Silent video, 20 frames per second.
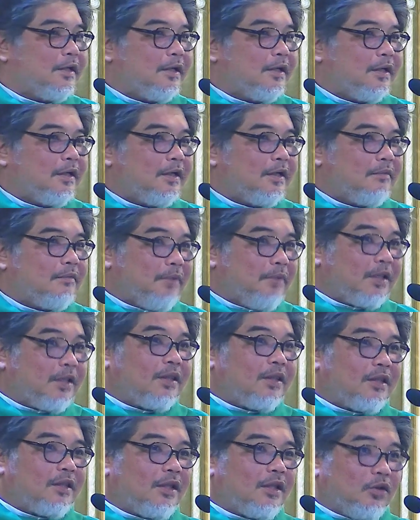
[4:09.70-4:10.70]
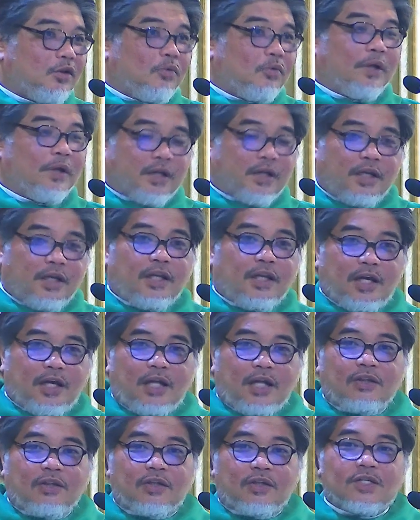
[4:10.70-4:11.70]
But do we really
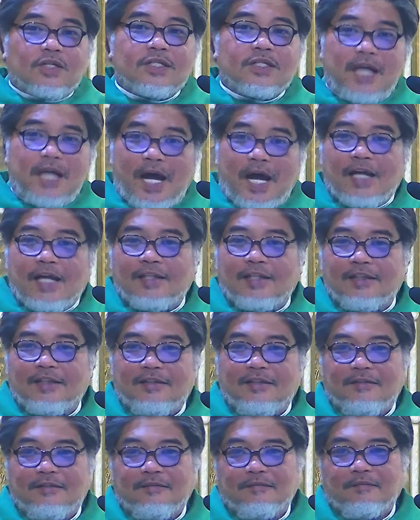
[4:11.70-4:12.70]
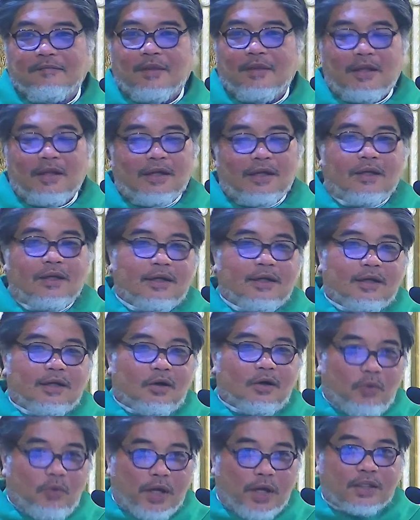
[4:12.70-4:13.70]
understand
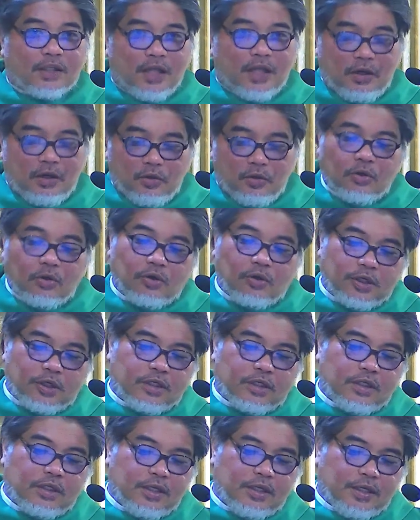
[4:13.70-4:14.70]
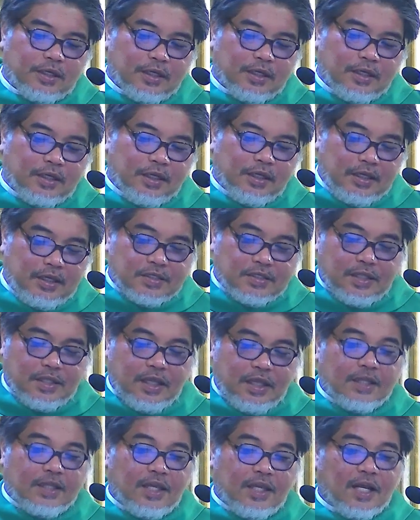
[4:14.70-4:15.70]
where the Lord is
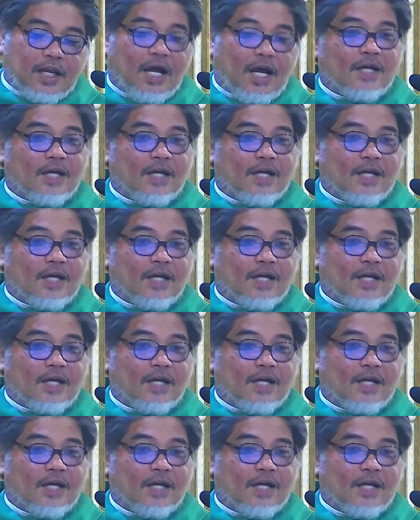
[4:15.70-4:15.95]
leading us?